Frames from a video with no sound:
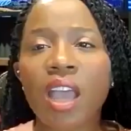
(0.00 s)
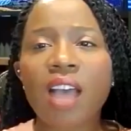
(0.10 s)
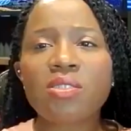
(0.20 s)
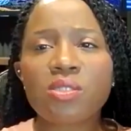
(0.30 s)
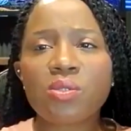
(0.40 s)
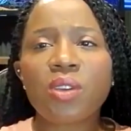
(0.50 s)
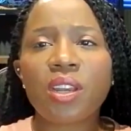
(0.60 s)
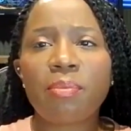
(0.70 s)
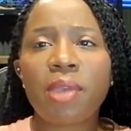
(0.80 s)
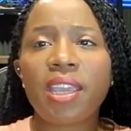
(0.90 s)
How soon
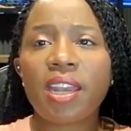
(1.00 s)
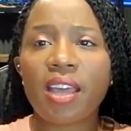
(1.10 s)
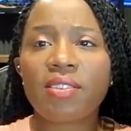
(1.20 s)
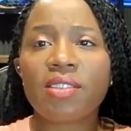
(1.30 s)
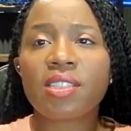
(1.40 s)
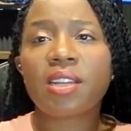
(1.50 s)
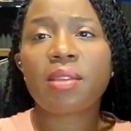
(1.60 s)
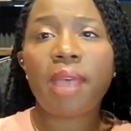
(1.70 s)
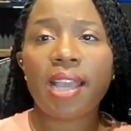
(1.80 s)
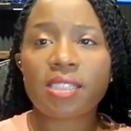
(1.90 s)
could it make it out of the
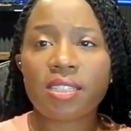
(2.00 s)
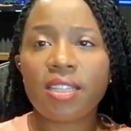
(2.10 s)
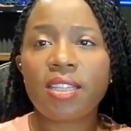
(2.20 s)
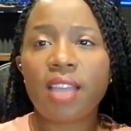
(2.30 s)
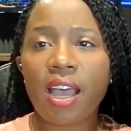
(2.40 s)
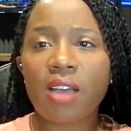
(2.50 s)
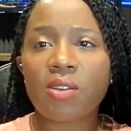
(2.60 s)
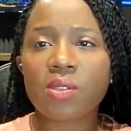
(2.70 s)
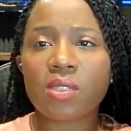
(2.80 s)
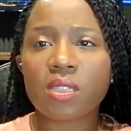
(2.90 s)
Senate back to the
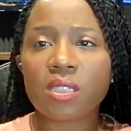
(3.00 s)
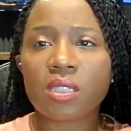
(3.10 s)
House?